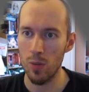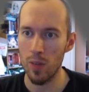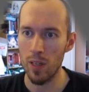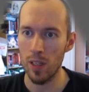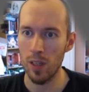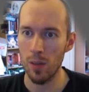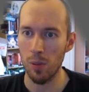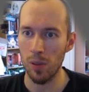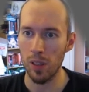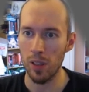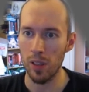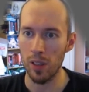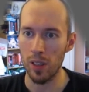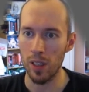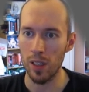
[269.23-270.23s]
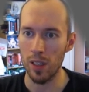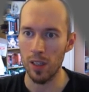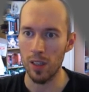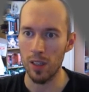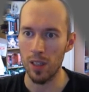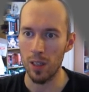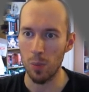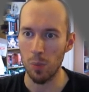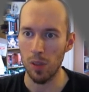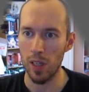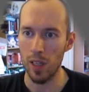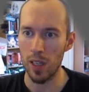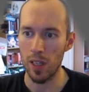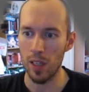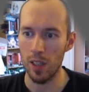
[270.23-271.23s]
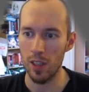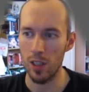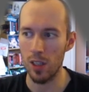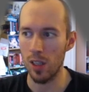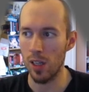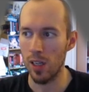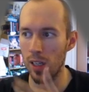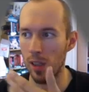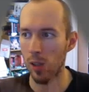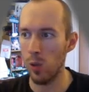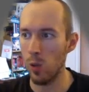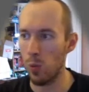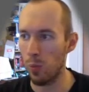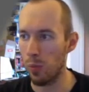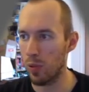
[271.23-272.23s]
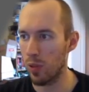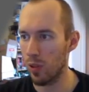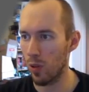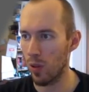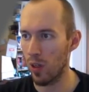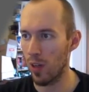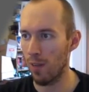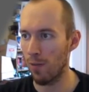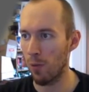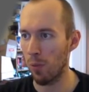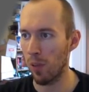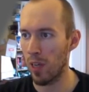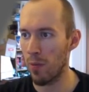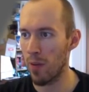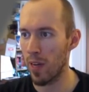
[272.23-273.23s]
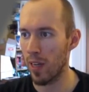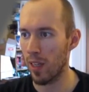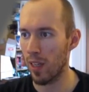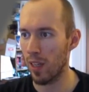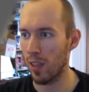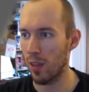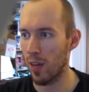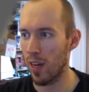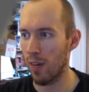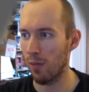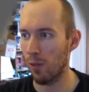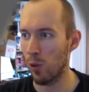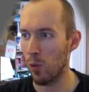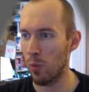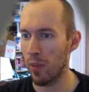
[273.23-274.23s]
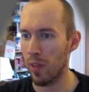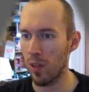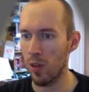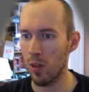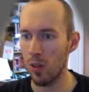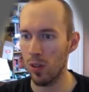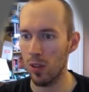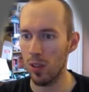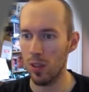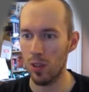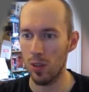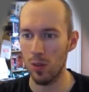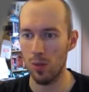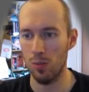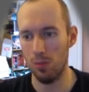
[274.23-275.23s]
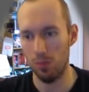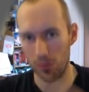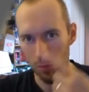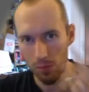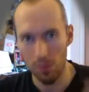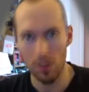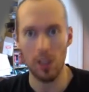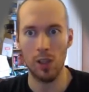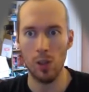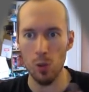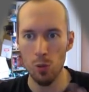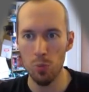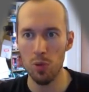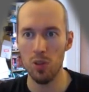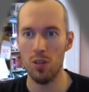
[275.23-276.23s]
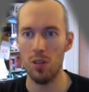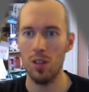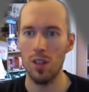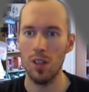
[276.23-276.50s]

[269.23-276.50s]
media player again and take play and just let it loop so you have the playback and you have looping on so it loops.